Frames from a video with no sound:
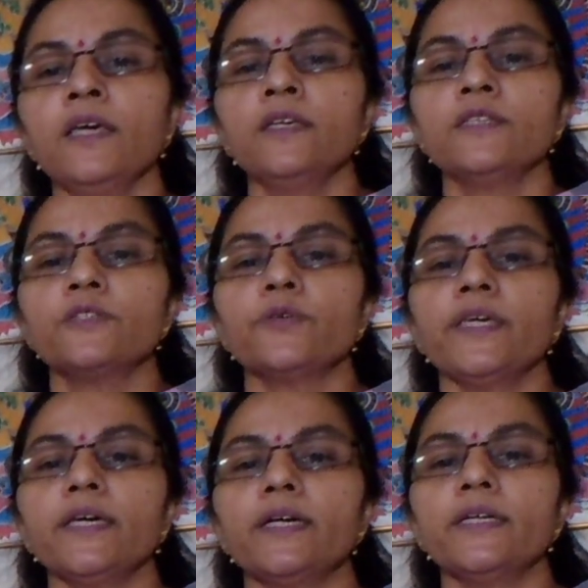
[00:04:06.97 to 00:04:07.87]
So
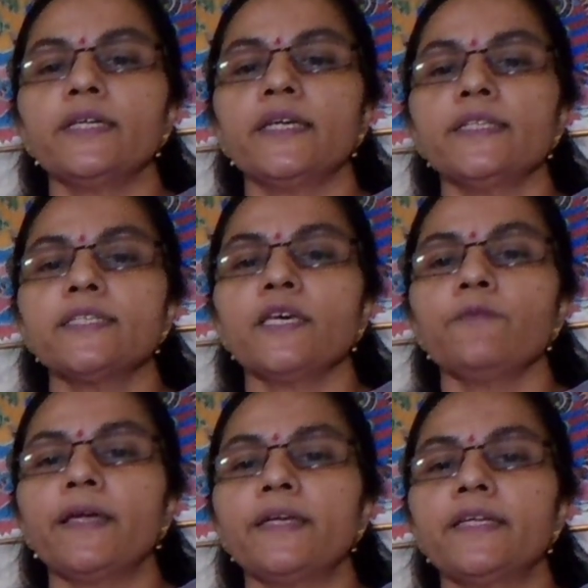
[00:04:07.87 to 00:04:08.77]
here del psi
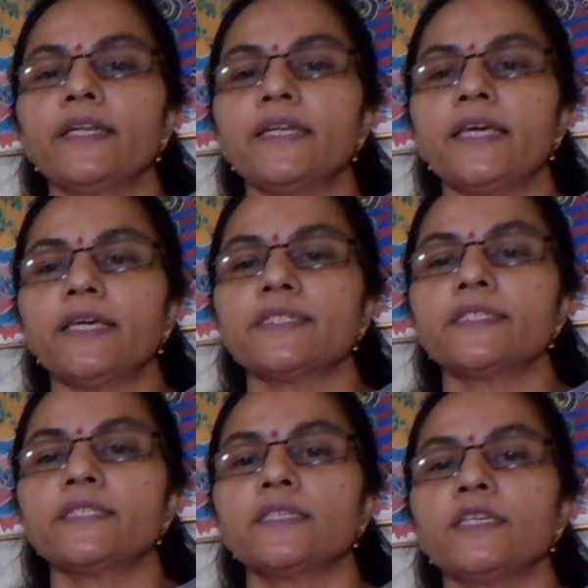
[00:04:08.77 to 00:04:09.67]
by del
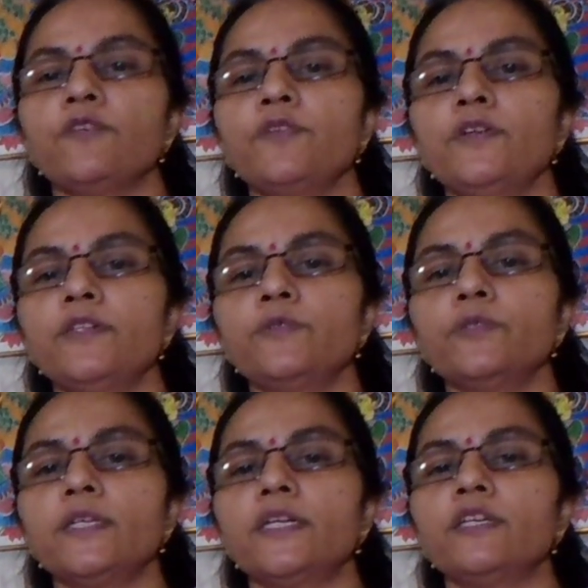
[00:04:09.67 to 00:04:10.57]
x, if you will do
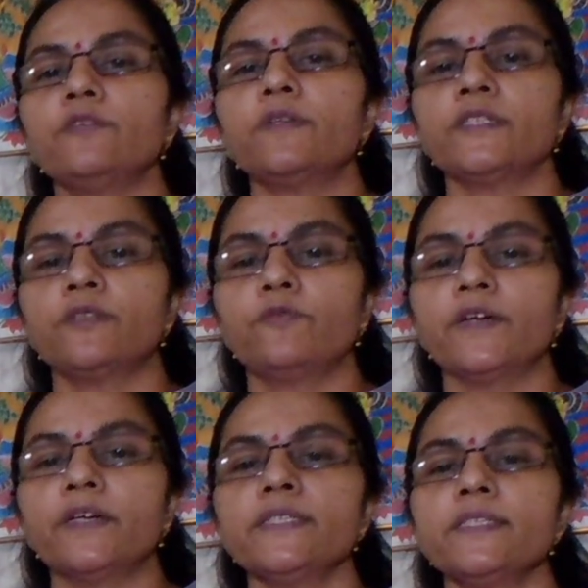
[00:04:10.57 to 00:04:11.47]
the derivation
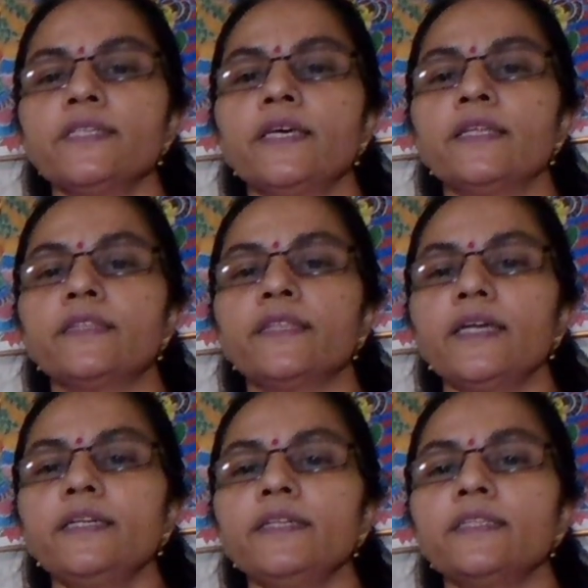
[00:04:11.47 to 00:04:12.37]
once,
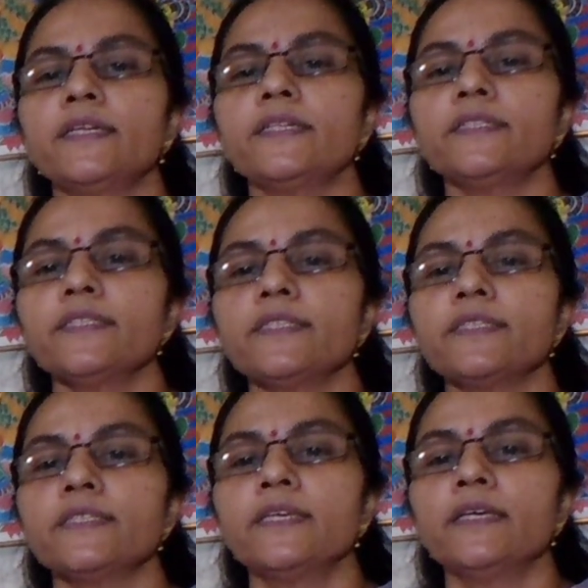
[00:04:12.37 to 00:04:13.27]
then that is,
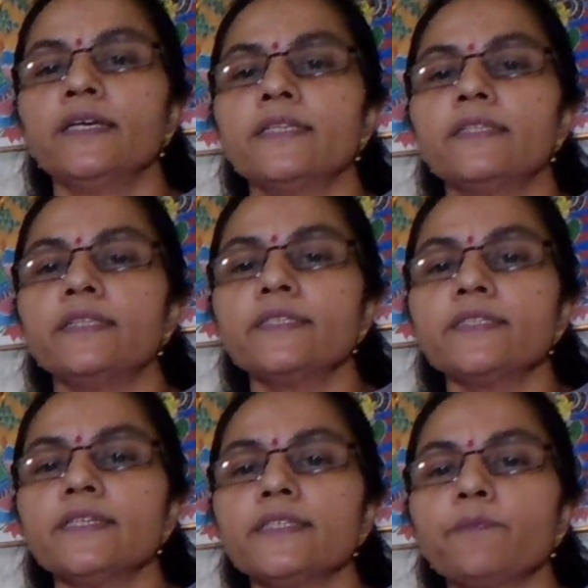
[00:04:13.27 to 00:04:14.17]
this
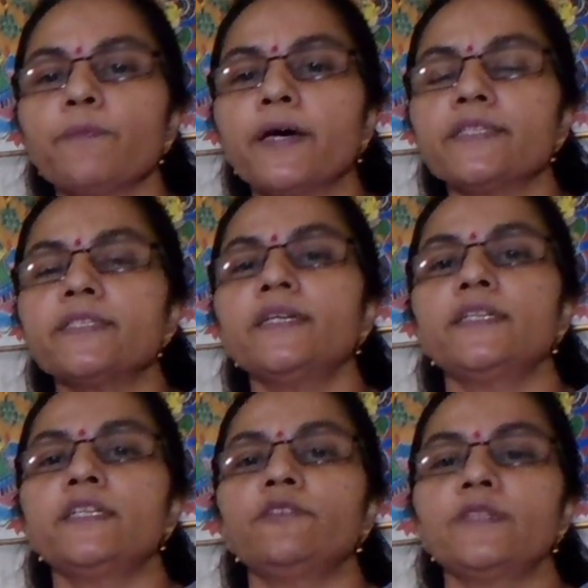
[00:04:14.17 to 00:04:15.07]
is a partial
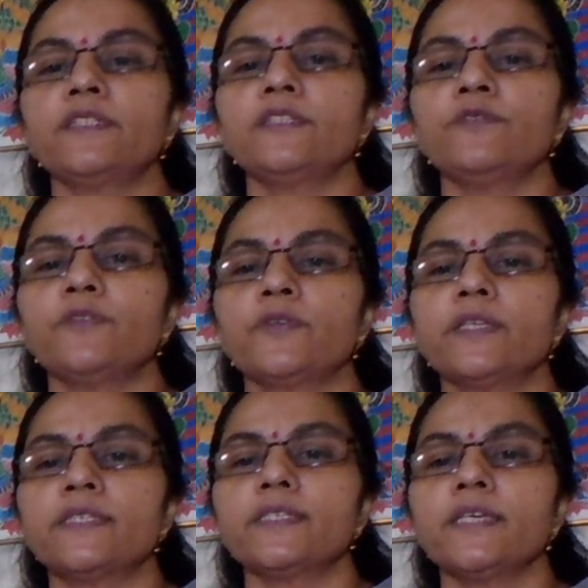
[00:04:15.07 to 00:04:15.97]
derivation if you can
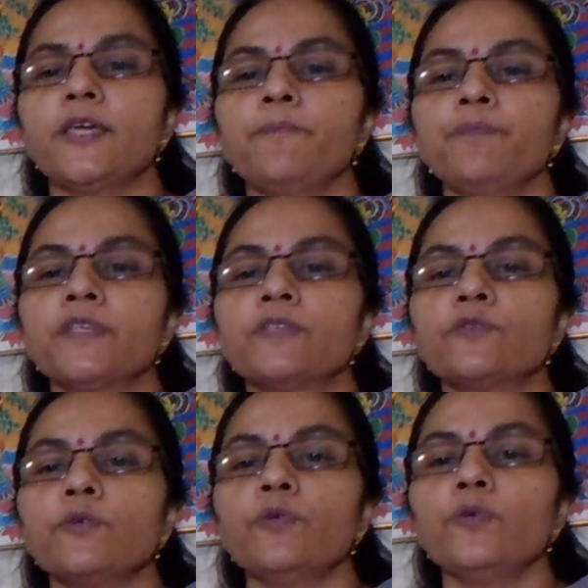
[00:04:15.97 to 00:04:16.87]
see.
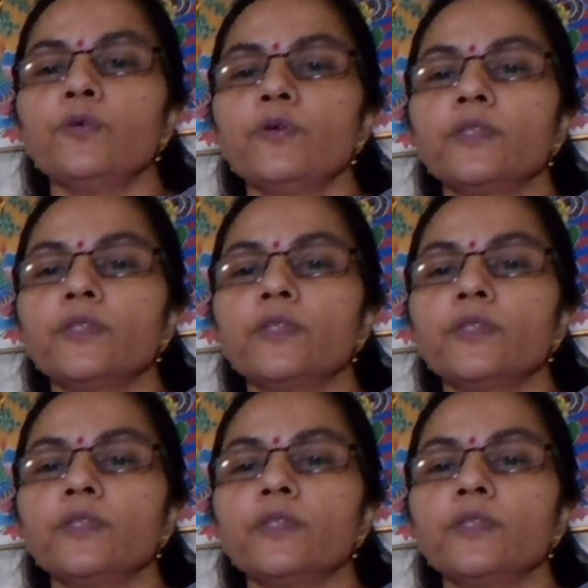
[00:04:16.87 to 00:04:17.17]
So